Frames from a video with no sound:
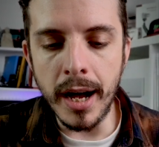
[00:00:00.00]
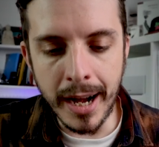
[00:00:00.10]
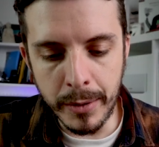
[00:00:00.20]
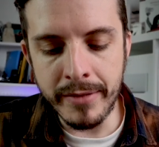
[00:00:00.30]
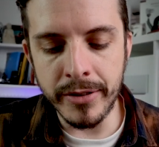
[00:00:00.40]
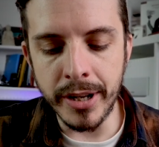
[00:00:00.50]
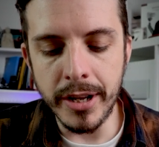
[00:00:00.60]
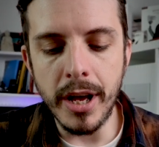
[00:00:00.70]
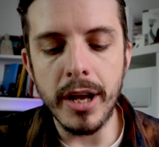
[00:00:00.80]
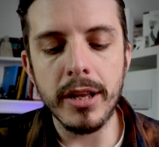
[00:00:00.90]

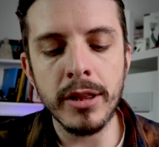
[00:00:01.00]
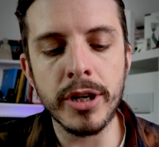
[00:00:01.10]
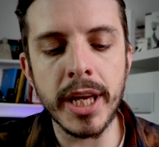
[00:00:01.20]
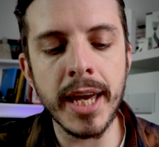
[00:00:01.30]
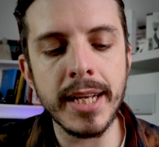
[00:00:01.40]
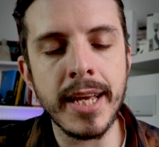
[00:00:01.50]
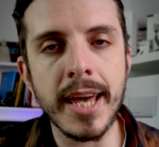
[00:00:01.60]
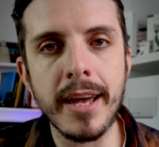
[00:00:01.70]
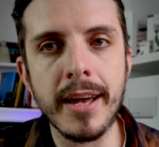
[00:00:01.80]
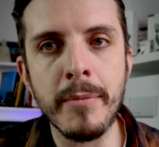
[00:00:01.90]
However, looking in
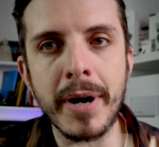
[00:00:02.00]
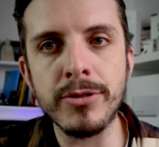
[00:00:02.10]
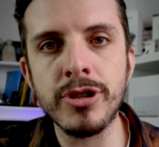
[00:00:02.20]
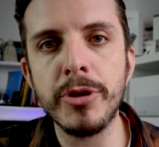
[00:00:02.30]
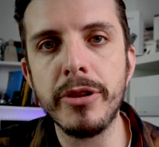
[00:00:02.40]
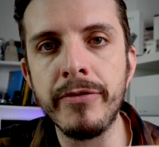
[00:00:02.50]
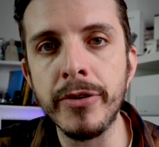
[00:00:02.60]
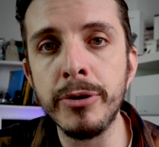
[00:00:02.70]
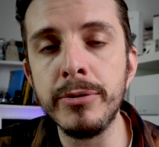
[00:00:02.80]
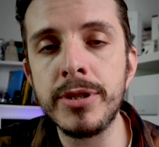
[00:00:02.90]
here about some of the
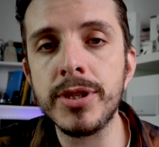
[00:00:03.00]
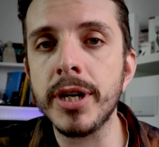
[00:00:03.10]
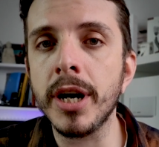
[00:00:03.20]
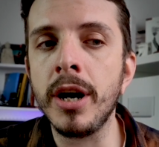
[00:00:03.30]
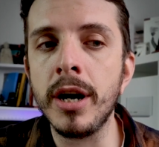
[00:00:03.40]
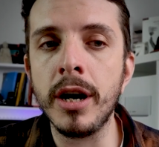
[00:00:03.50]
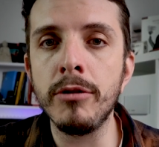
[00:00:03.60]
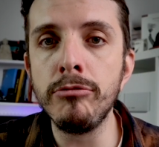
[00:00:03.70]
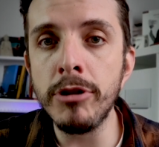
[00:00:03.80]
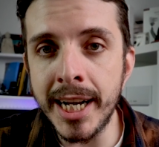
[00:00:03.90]
foods that are
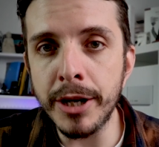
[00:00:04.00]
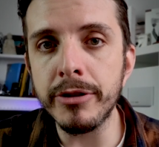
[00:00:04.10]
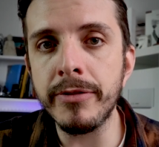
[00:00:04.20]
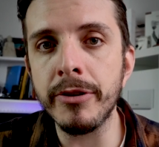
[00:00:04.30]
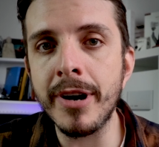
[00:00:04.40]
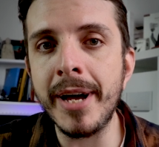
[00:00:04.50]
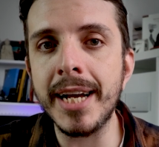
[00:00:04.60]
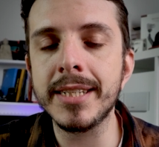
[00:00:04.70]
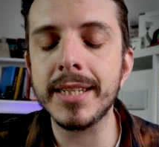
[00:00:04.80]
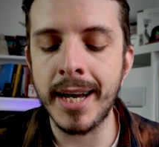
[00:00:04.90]
really good for your
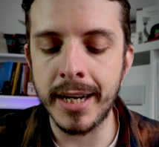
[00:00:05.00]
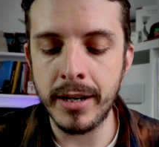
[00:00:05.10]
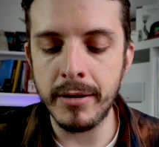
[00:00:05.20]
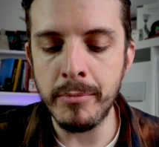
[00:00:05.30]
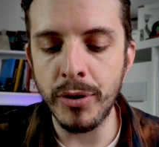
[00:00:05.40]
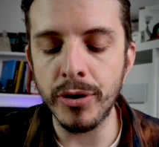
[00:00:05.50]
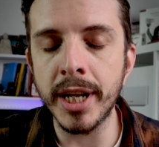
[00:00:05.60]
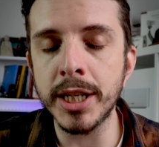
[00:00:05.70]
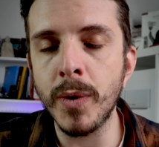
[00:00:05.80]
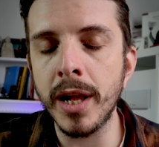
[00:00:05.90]
MS, and
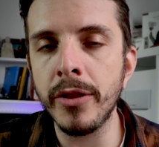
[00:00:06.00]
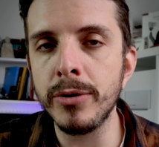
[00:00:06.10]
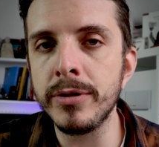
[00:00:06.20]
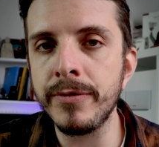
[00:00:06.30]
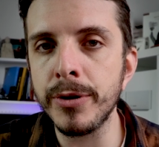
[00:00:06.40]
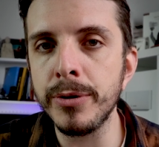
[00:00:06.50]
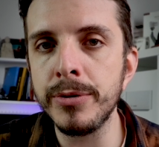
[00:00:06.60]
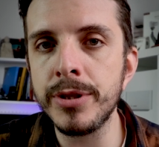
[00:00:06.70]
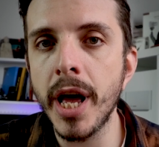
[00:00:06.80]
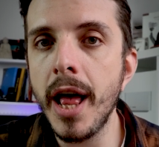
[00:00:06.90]
importantly as well, those
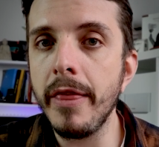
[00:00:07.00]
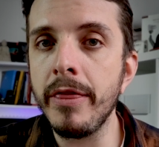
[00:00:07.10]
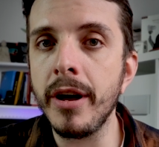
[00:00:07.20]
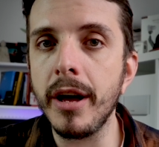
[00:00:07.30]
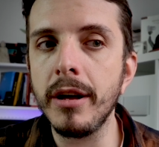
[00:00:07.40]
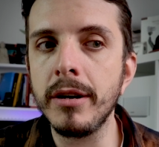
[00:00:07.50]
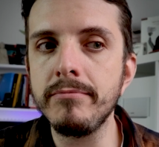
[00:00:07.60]
foods that